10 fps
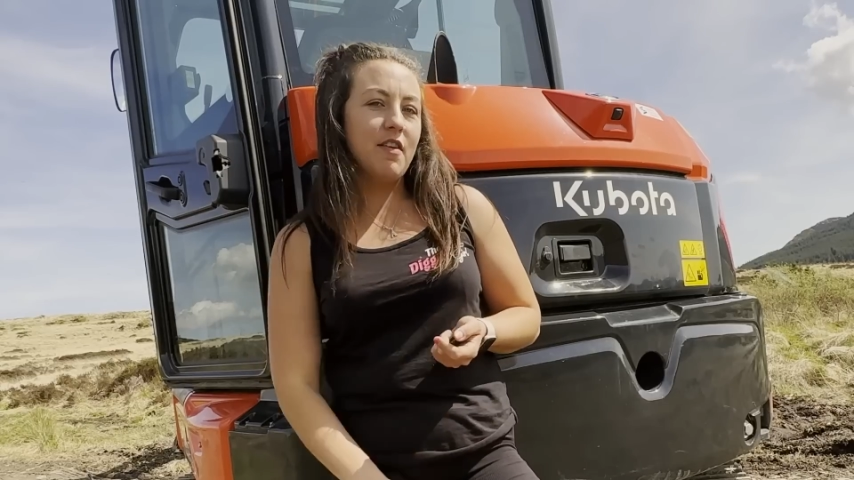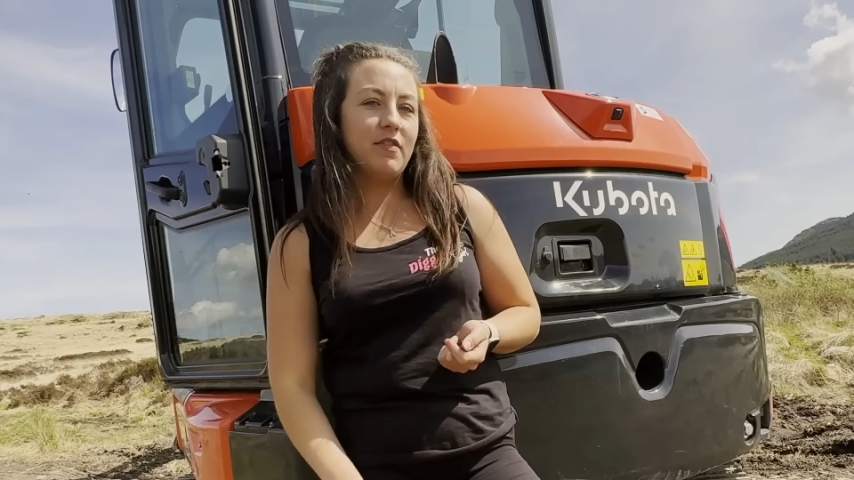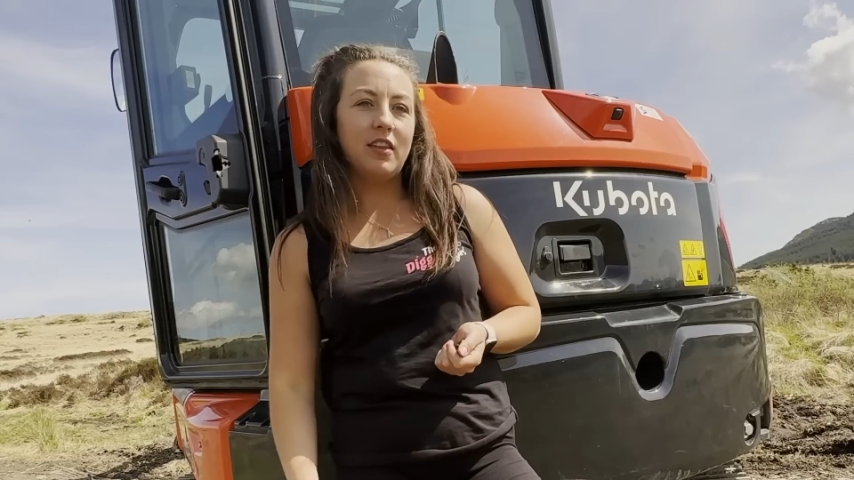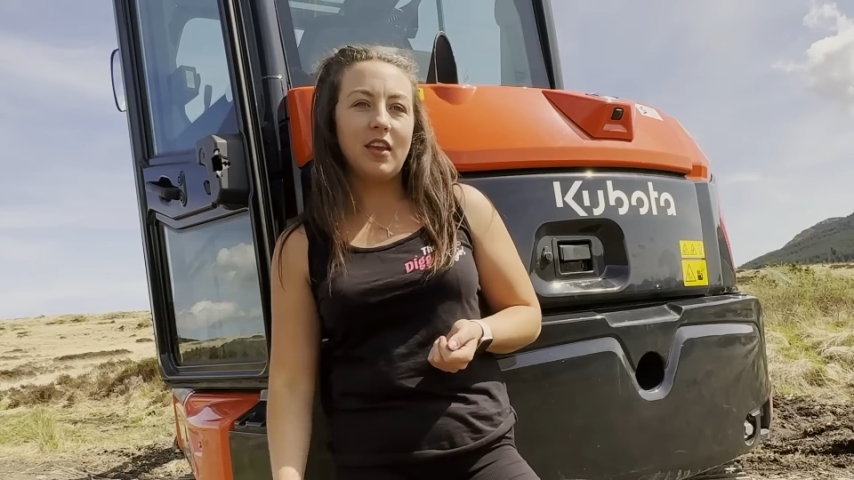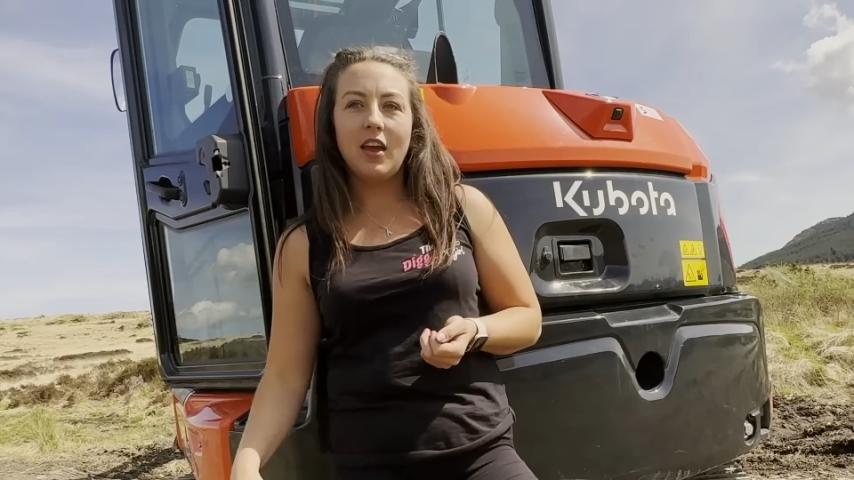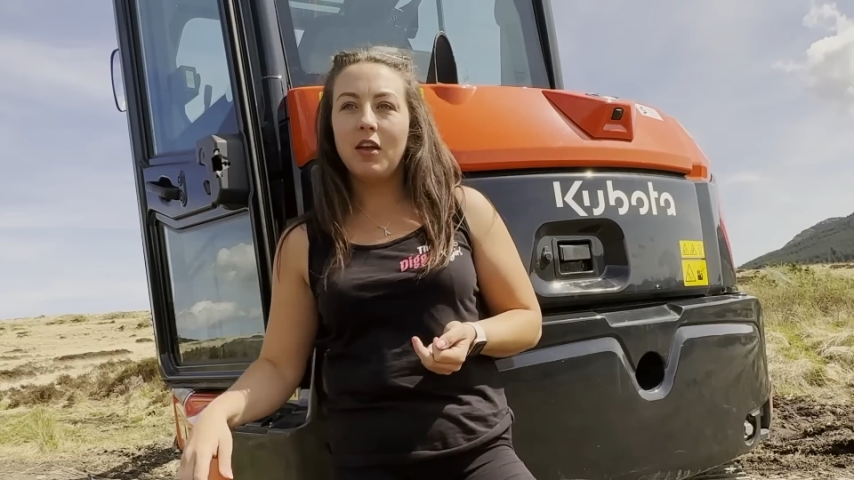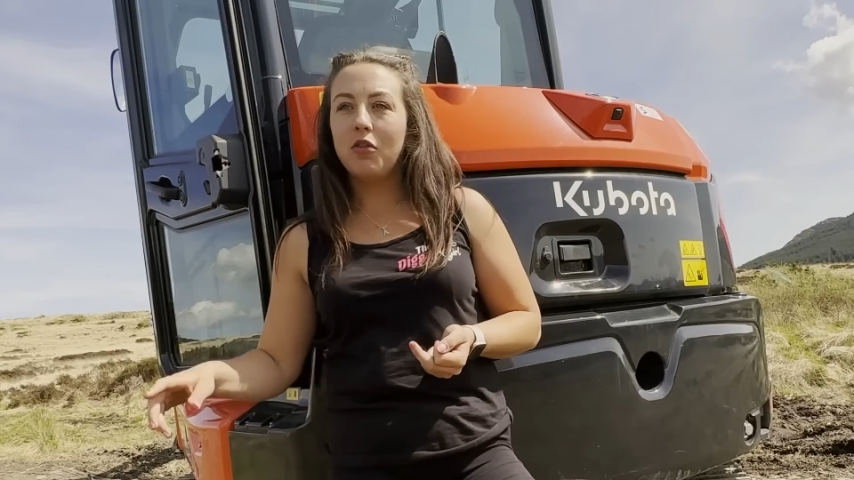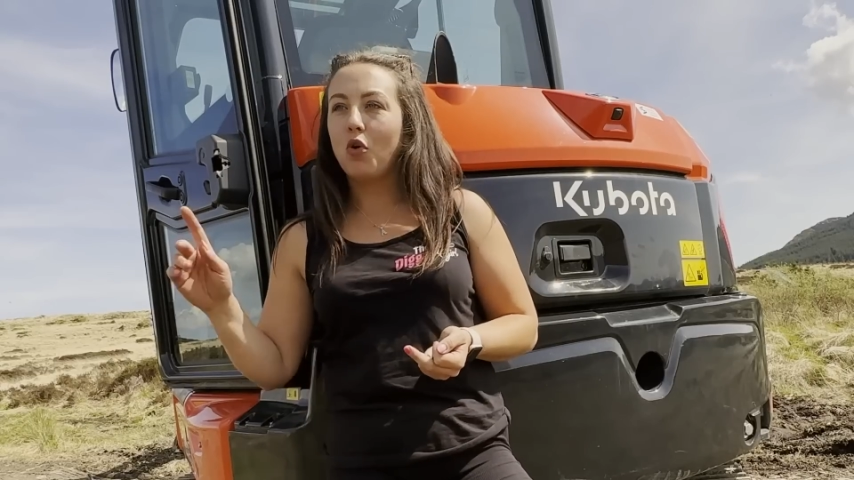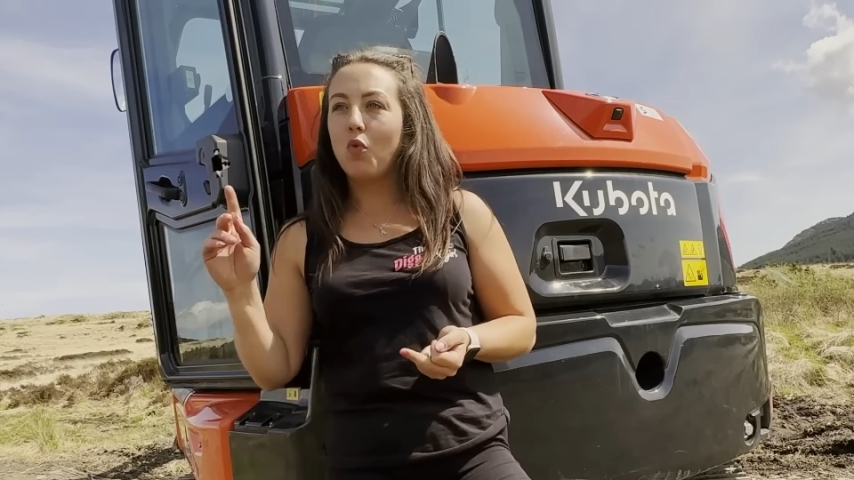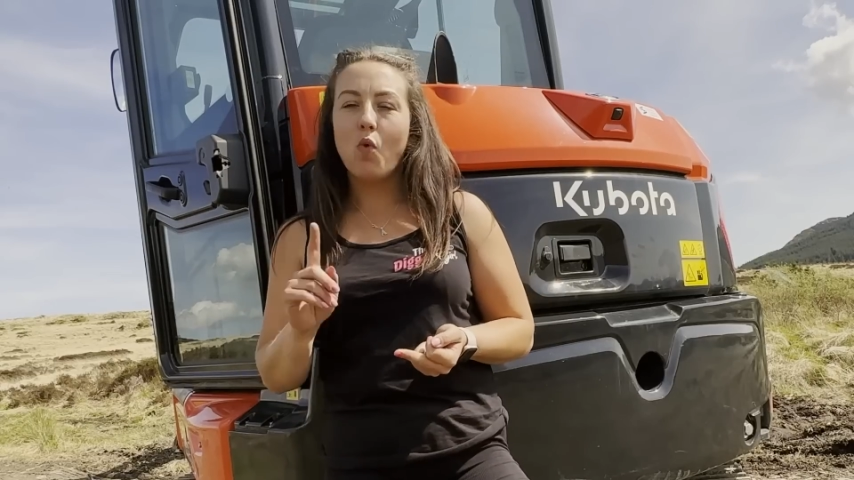every day,
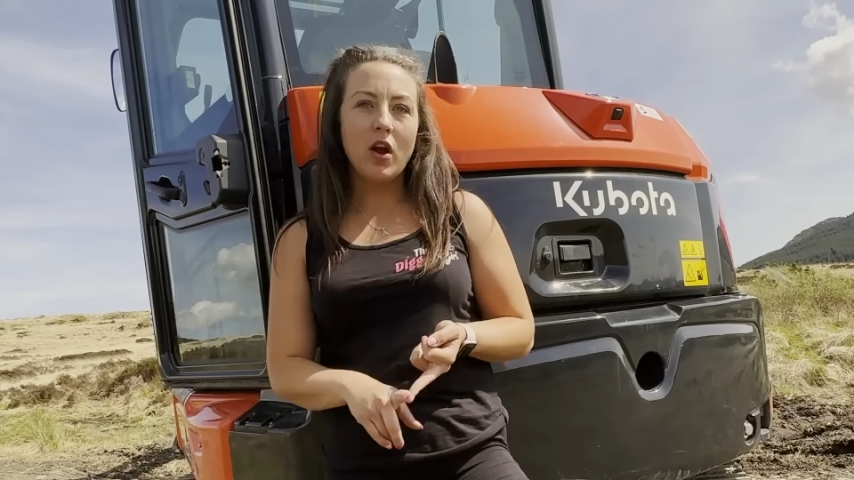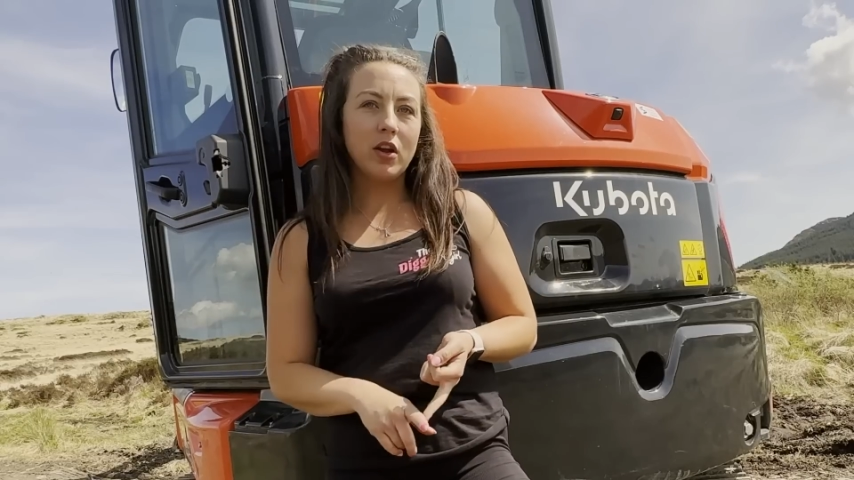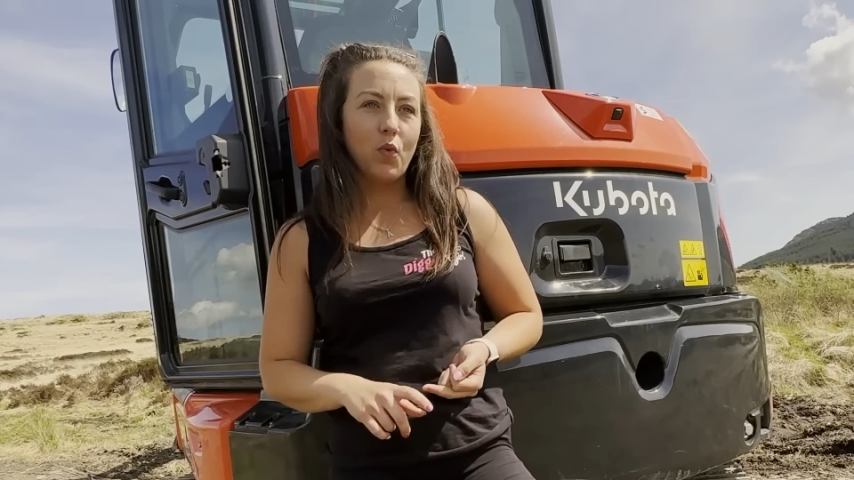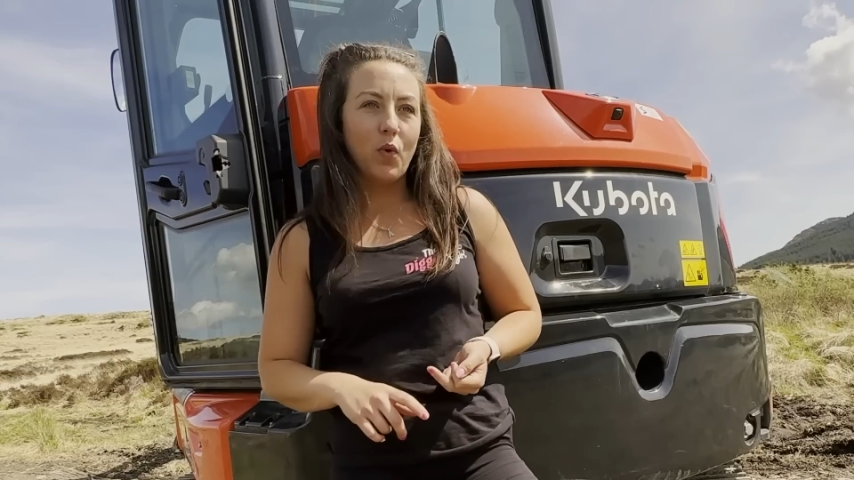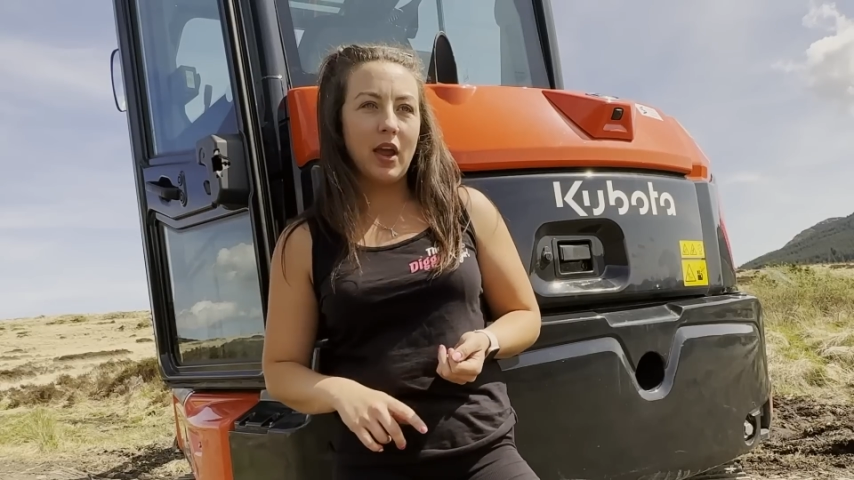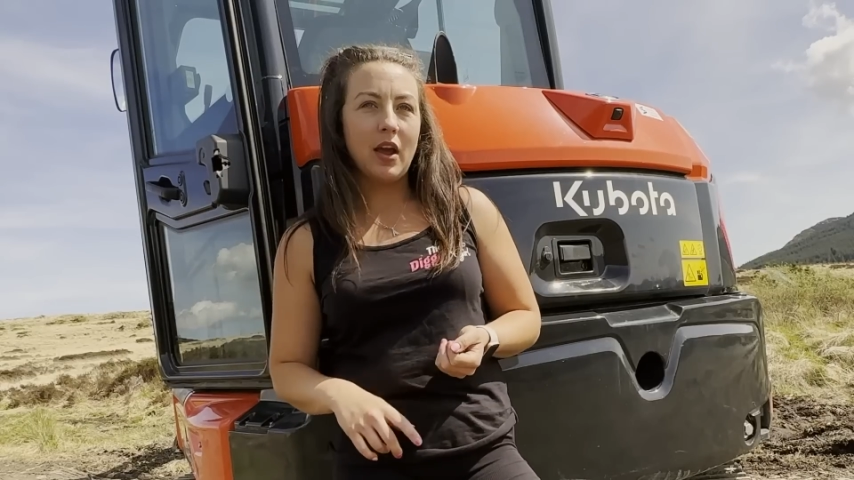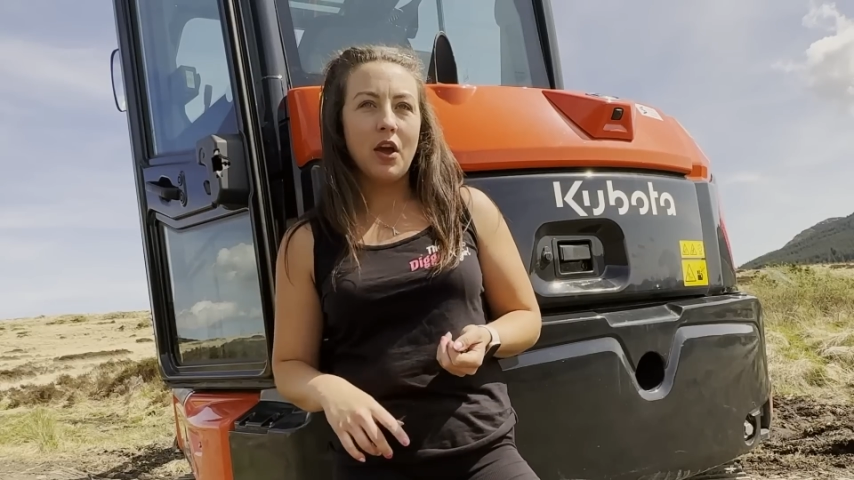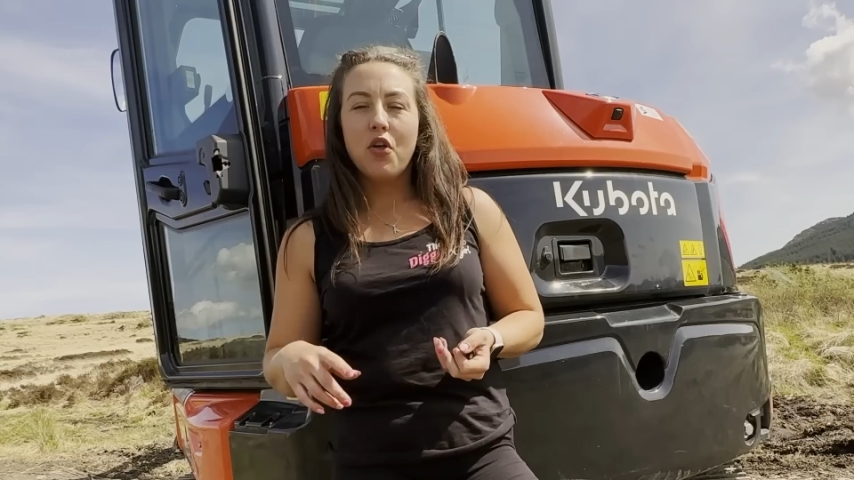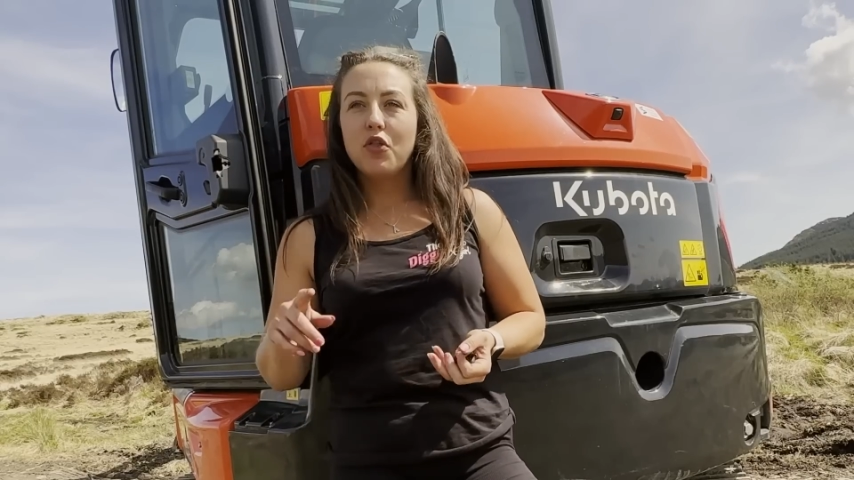they'll work away,